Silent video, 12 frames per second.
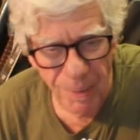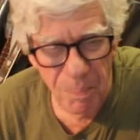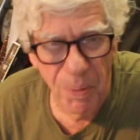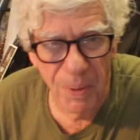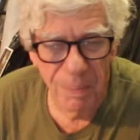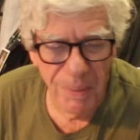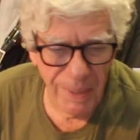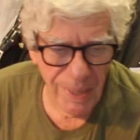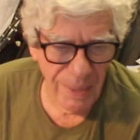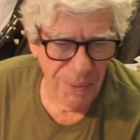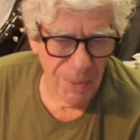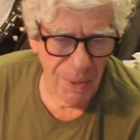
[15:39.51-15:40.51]
and put them
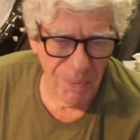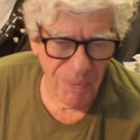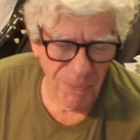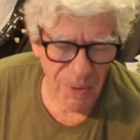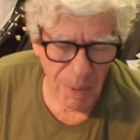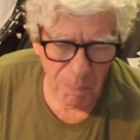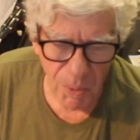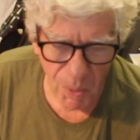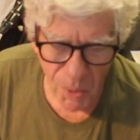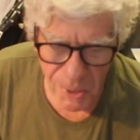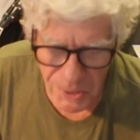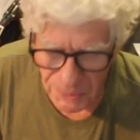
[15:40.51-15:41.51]
together on the front
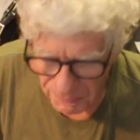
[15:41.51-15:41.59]
porch.